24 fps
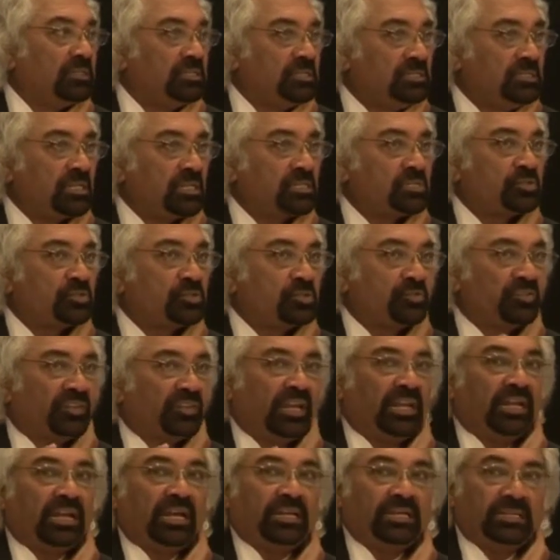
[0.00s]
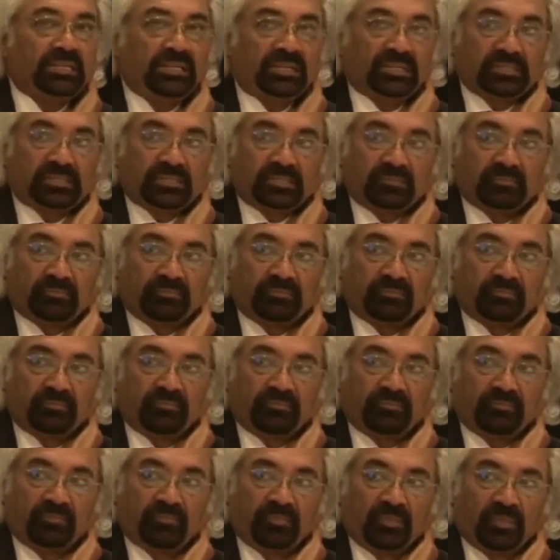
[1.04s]
just to scale ideas.
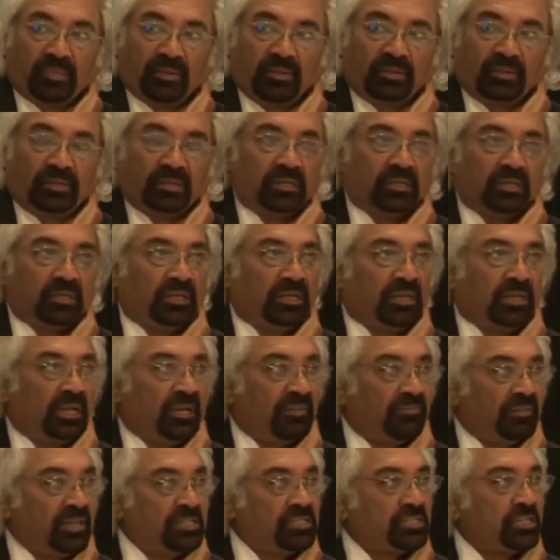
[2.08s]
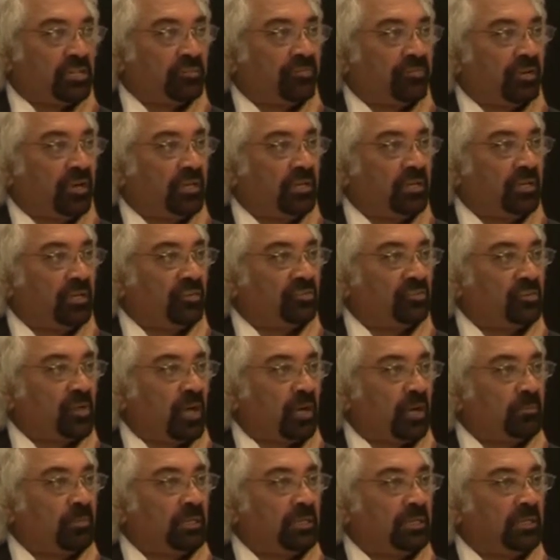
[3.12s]
A venture fund is
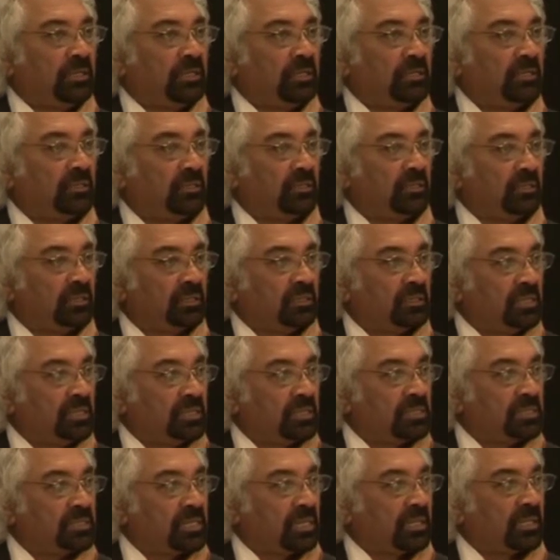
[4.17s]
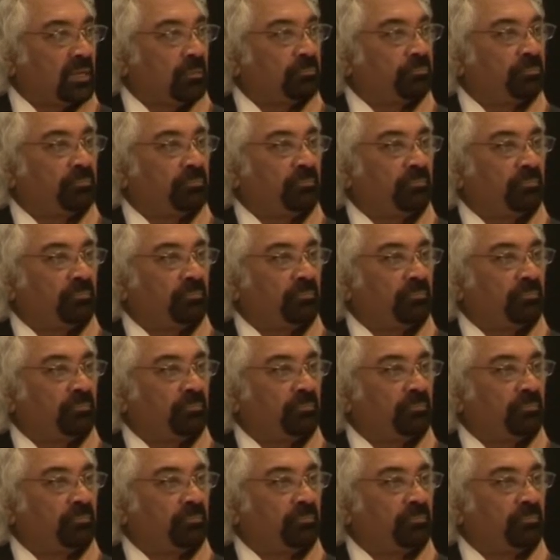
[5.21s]
normally set up